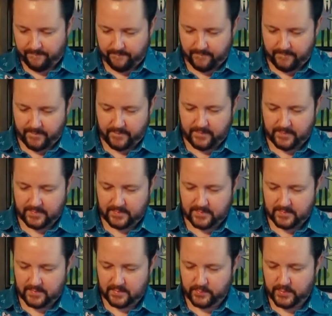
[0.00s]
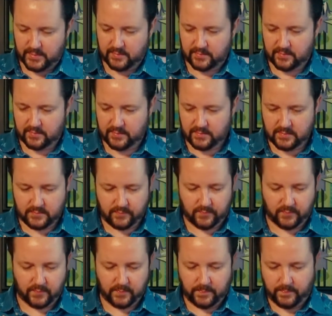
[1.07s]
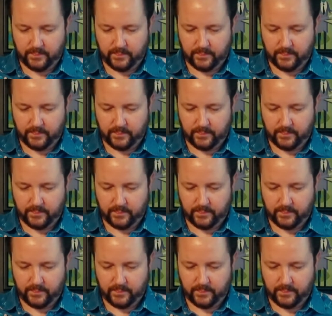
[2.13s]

Alright, let's take the plastic off.